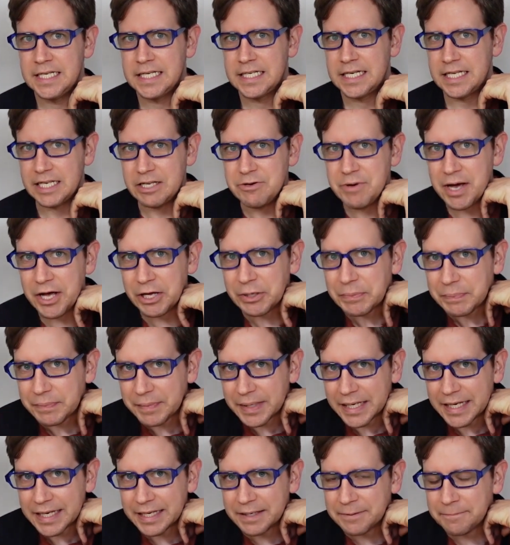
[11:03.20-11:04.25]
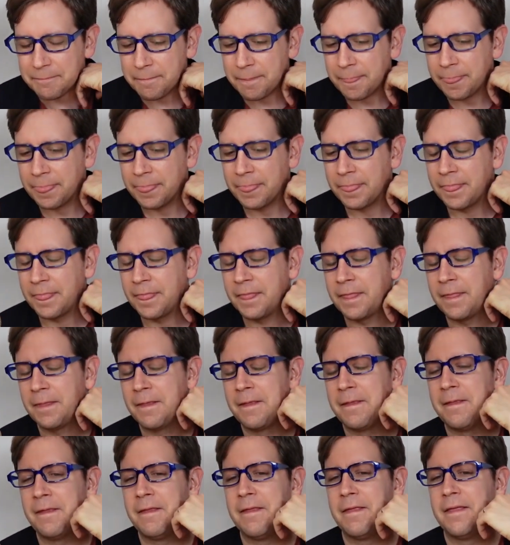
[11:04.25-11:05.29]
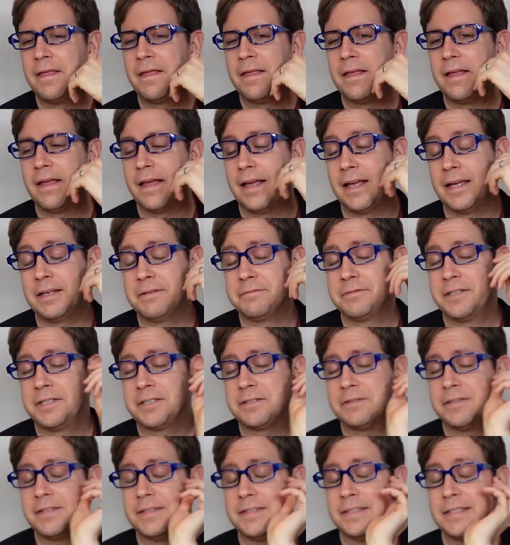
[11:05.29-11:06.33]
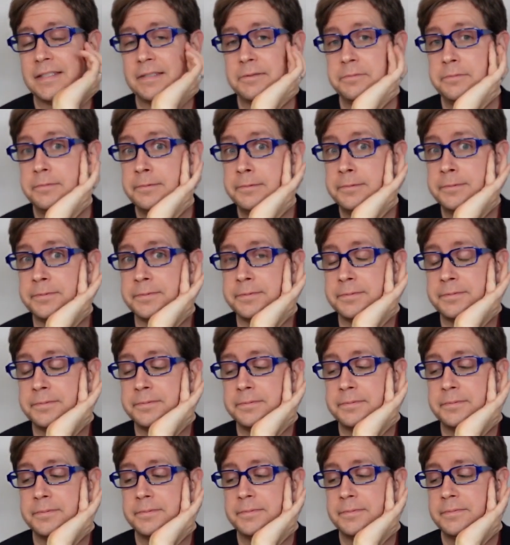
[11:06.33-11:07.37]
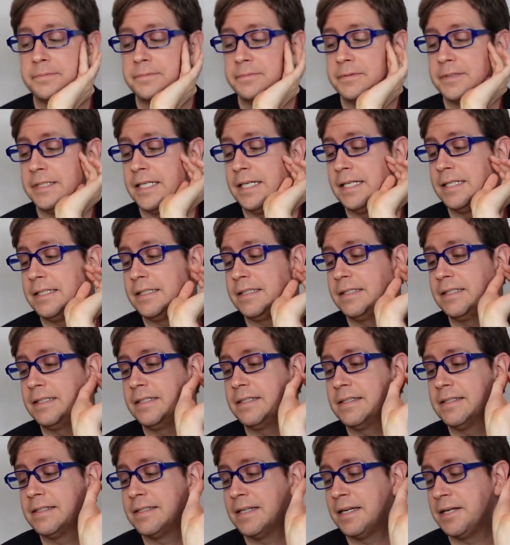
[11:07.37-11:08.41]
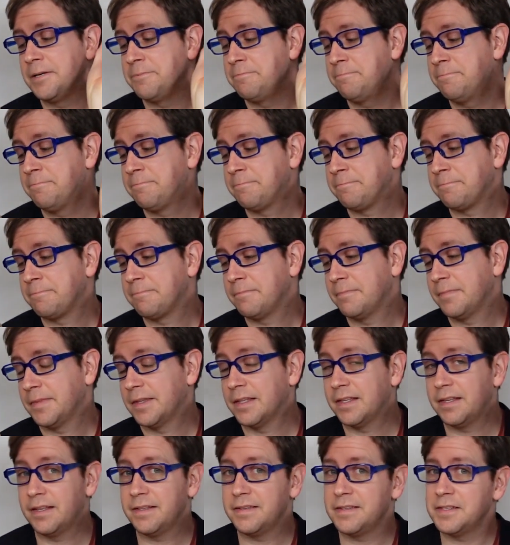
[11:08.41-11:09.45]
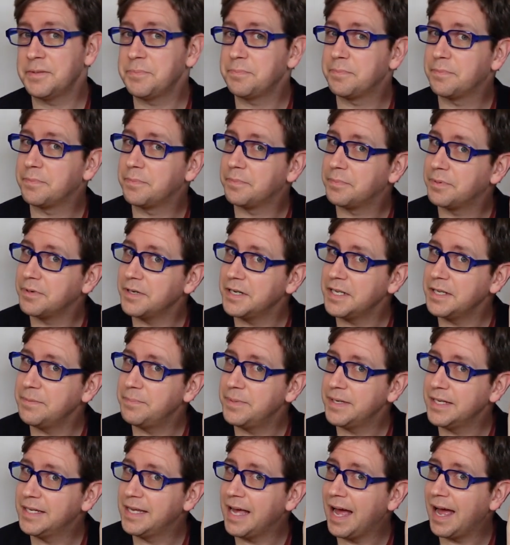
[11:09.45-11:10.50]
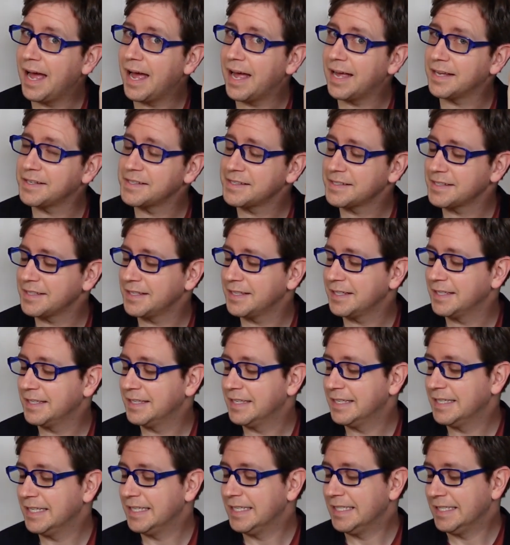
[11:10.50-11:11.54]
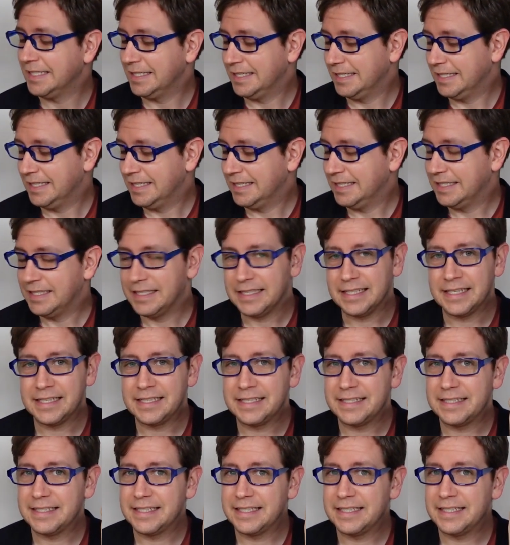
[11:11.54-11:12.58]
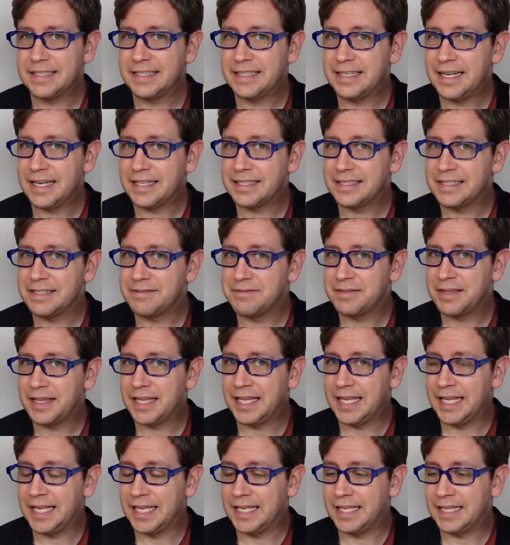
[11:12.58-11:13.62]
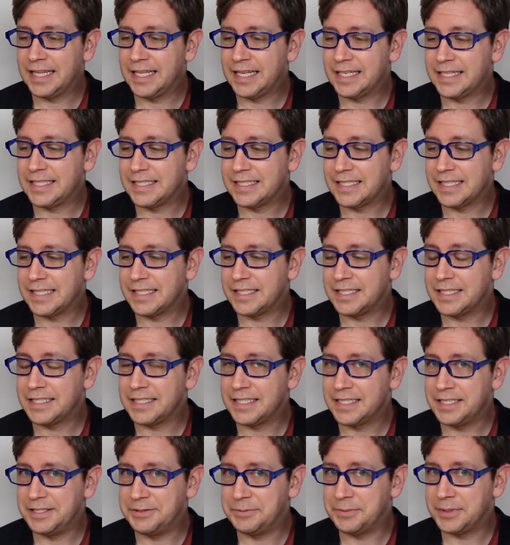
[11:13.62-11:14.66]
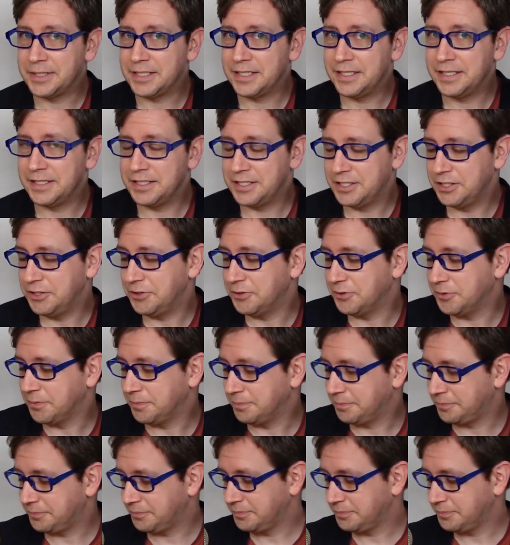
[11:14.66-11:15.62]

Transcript: Can you help me? And Valkyrie says, woof. That's a pretty big ask. That's not something that just anyone can do.